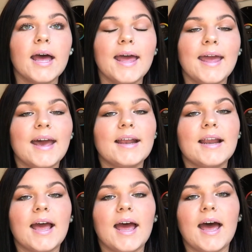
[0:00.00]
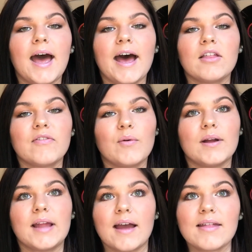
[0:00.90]
And as for what
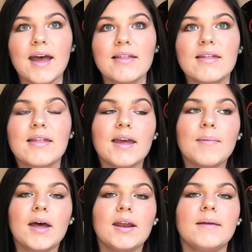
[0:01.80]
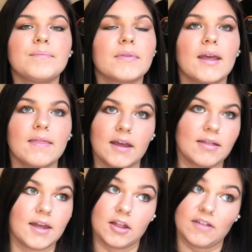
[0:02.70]
NASA has to say about it, they
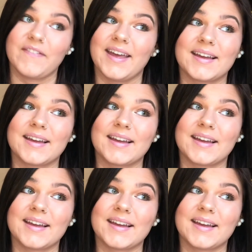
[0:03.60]
say it's fake.